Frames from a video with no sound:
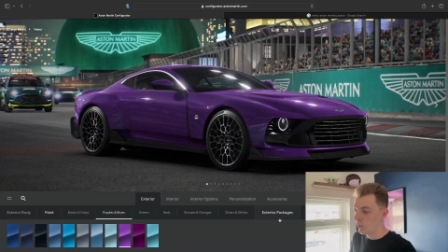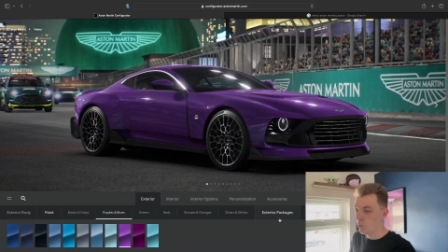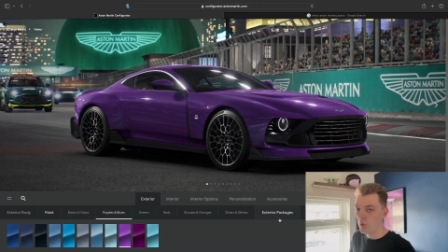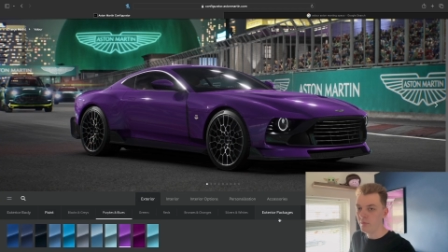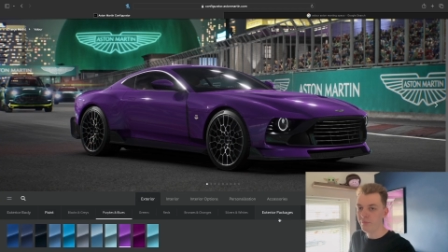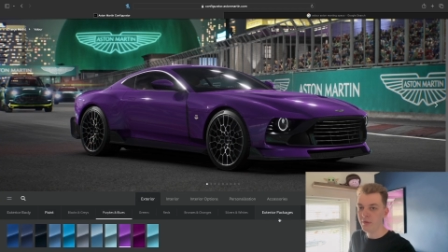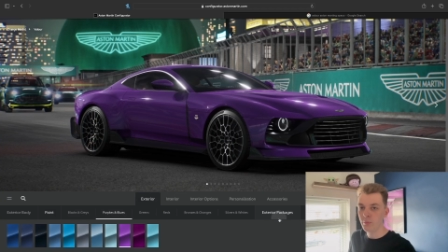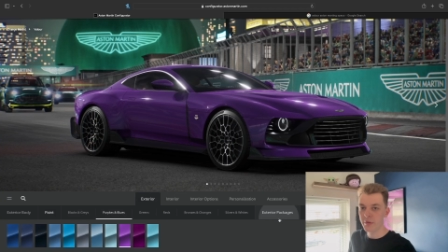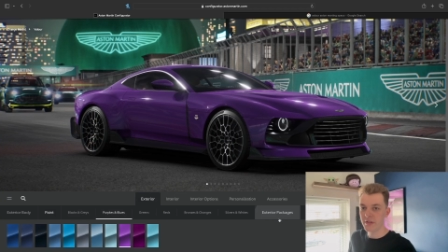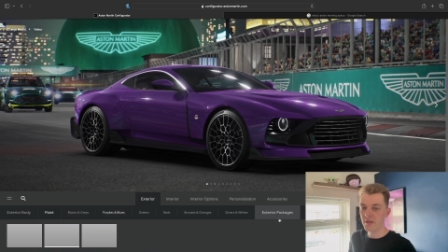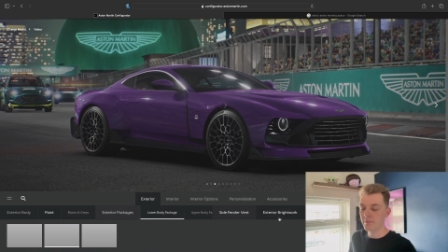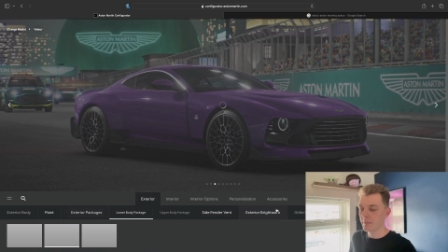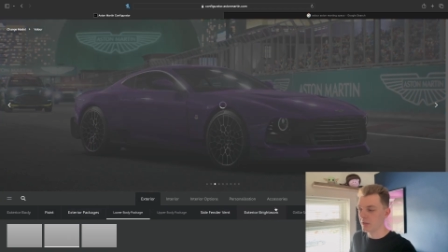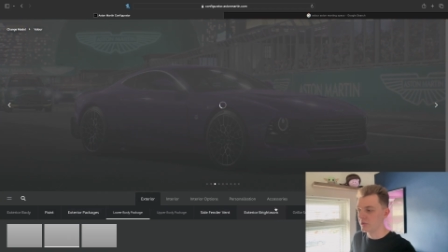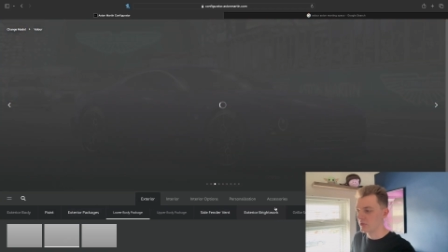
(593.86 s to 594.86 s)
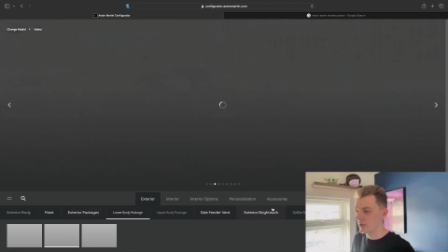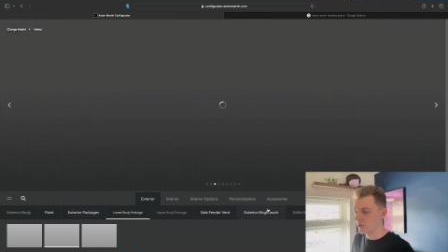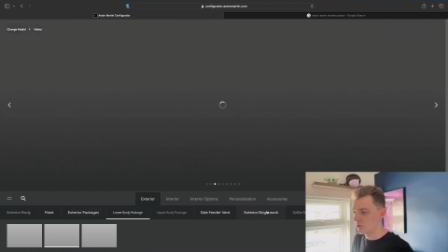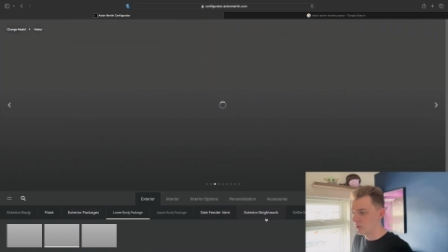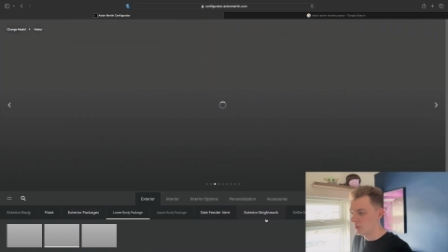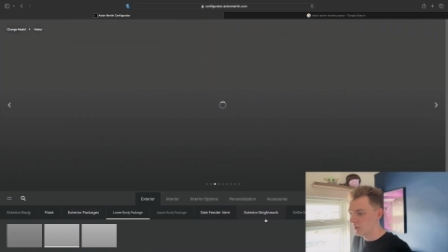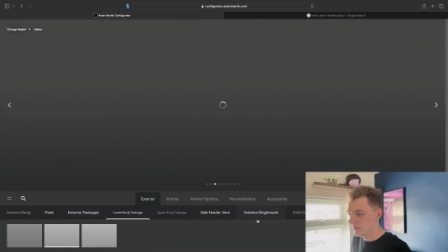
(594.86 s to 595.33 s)
One thing we did miss
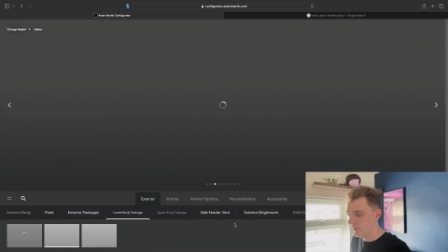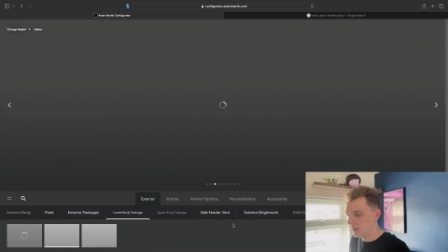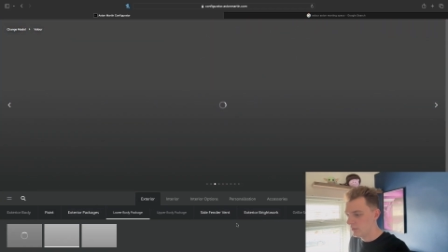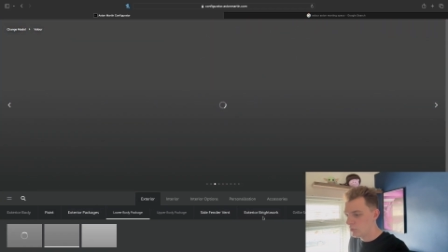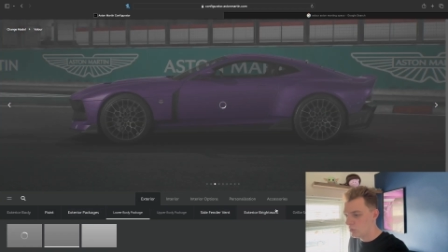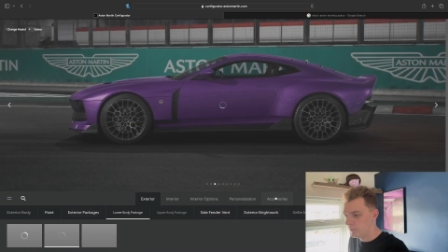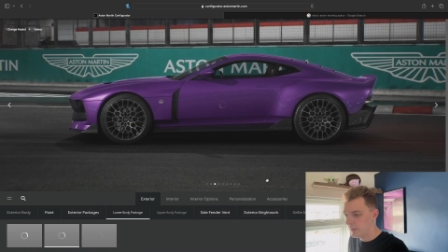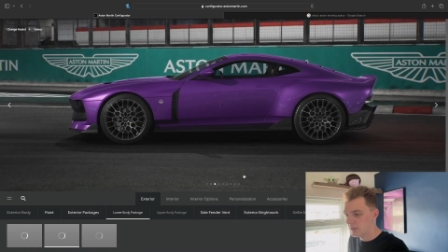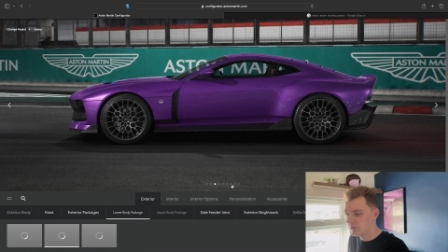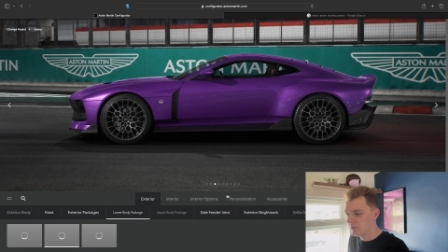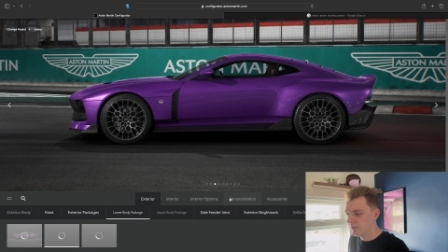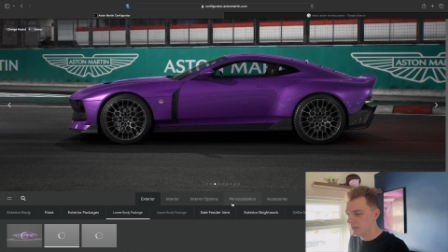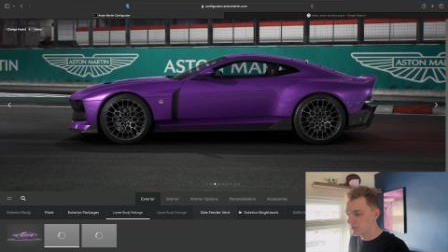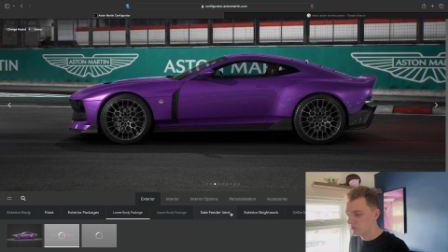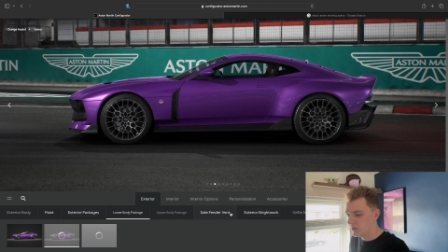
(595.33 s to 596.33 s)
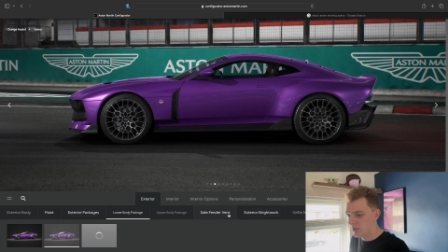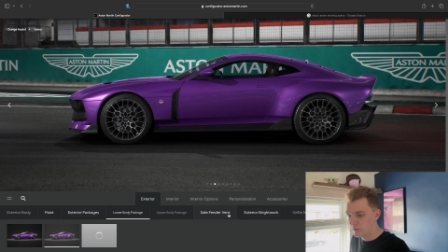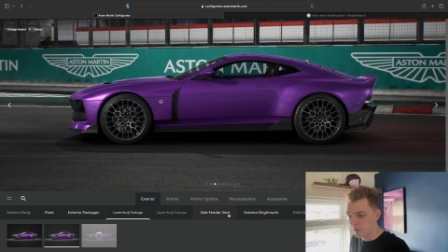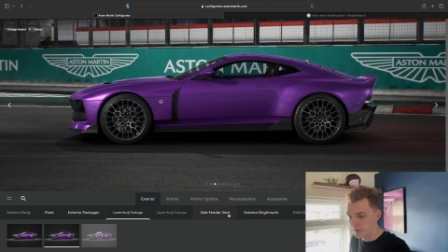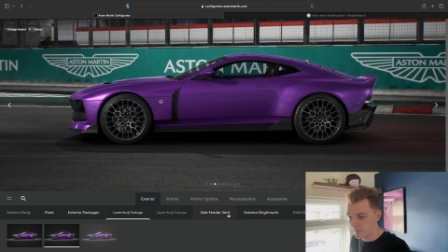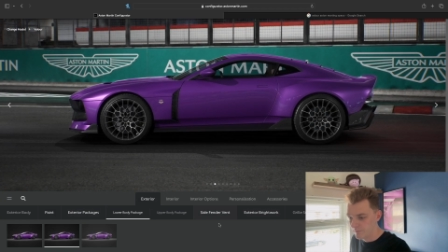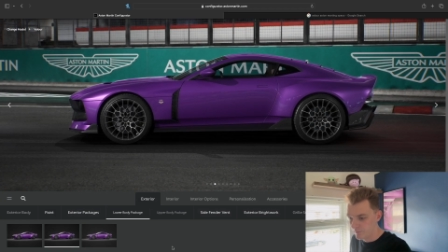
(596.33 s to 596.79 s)
actually, and going back to the
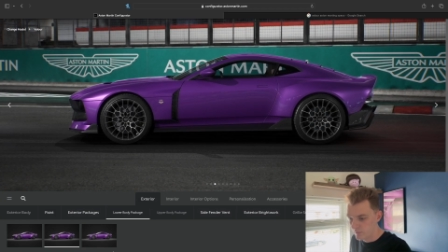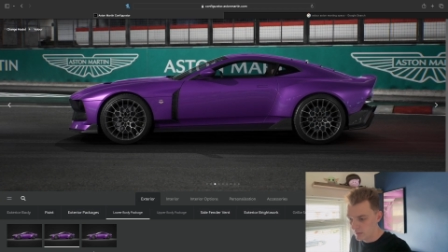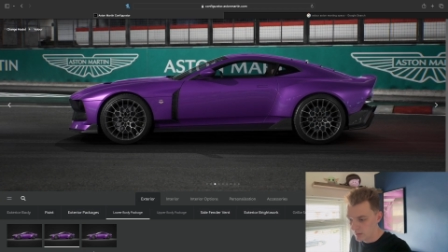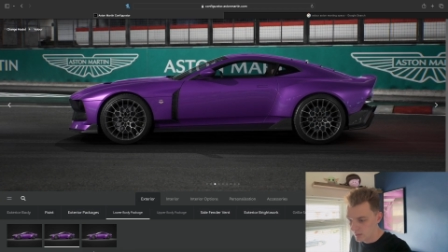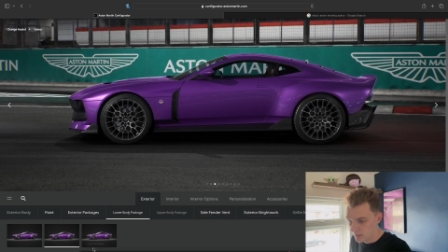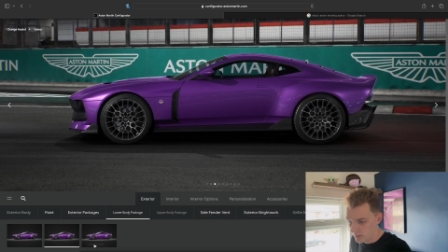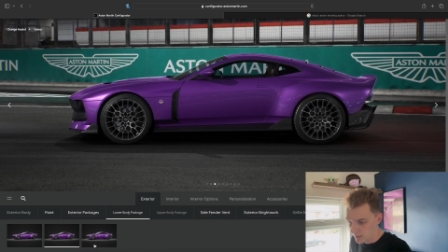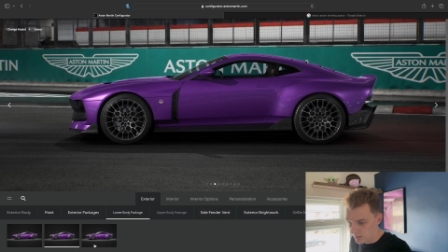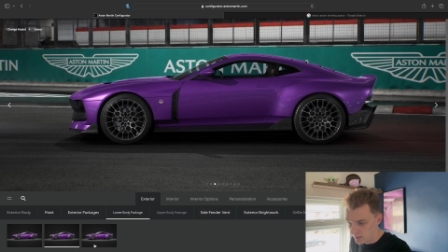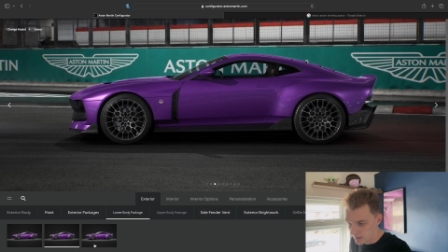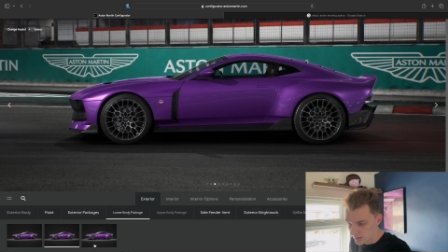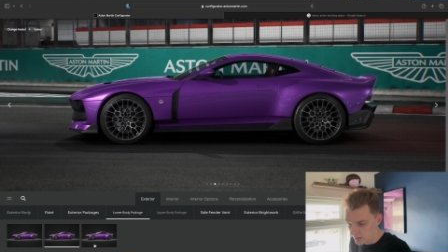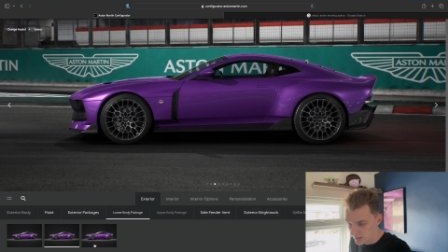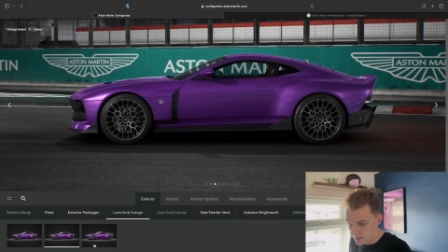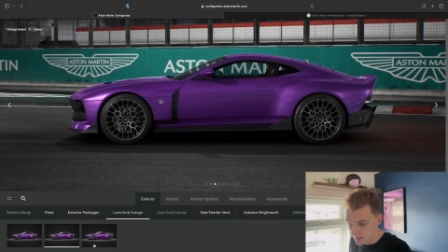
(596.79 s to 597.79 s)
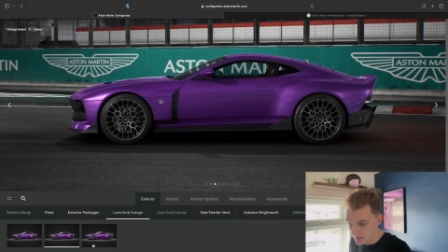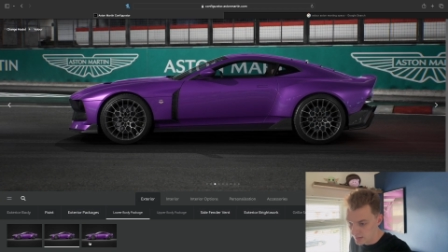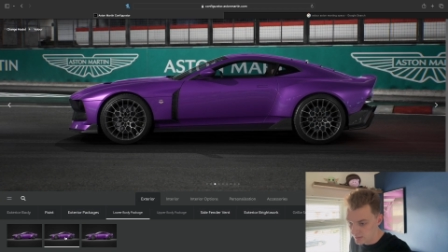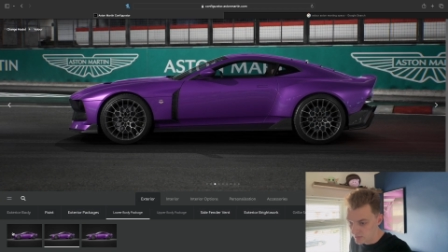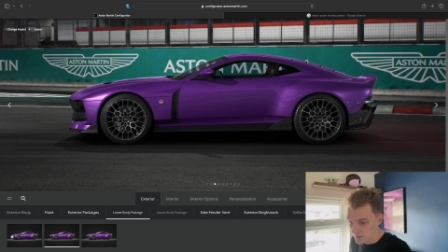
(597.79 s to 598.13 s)
exterior, is